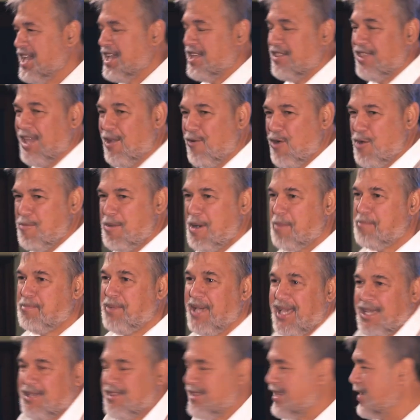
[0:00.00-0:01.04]
they were
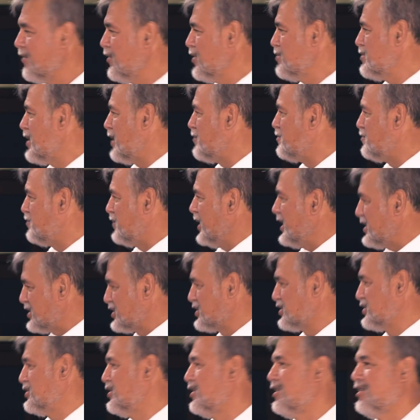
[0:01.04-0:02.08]
my
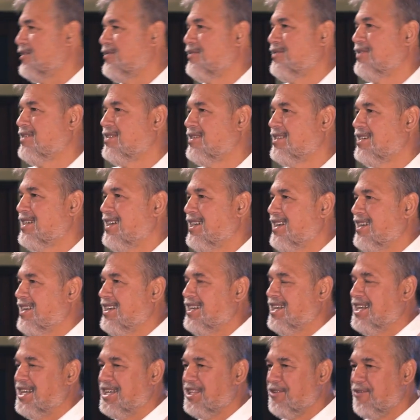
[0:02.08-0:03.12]
best staff.
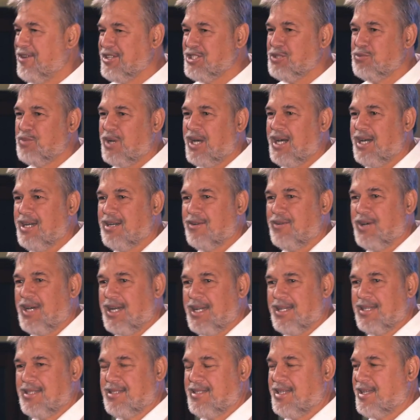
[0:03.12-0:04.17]
The reason
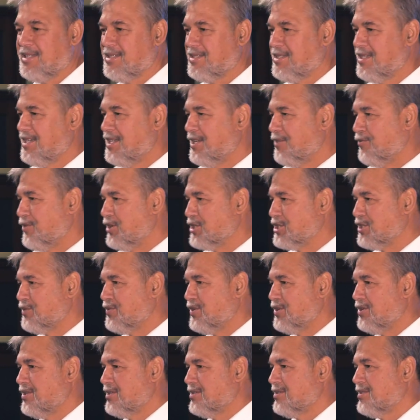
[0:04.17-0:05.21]
why is that, first of
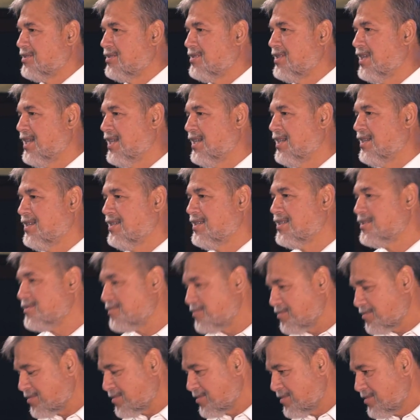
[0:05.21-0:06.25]
all, they
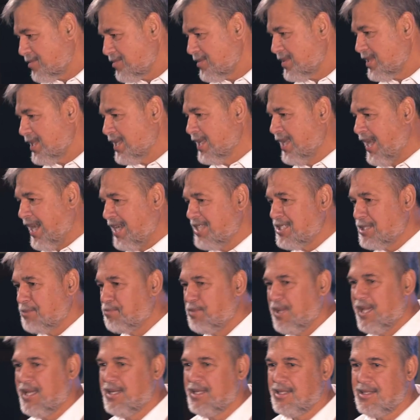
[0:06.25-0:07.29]
had
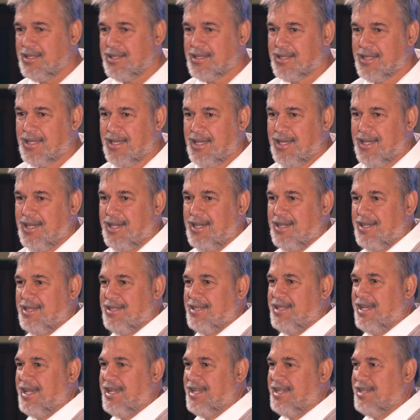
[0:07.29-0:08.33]
dependents.
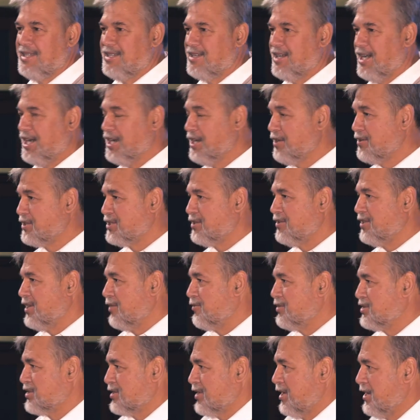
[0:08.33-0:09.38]
They
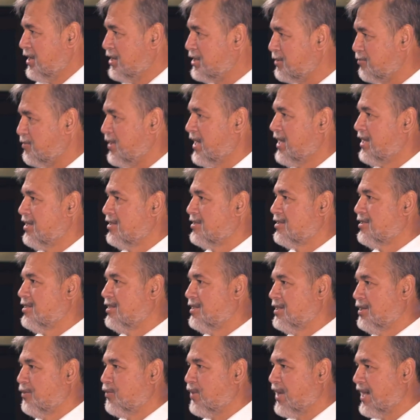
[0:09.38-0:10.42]
were solely dependent
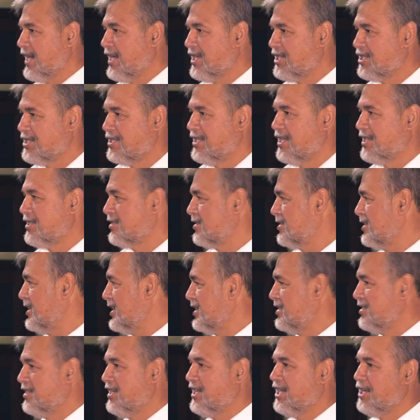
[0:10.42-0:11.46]
on a wage. They
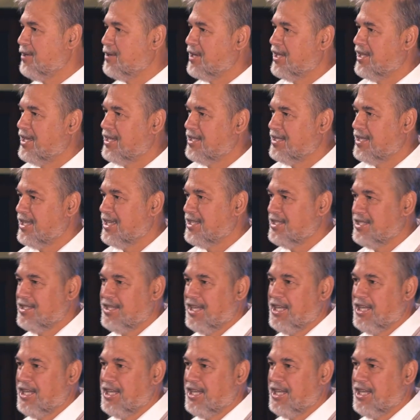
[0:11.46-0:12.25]
hadn't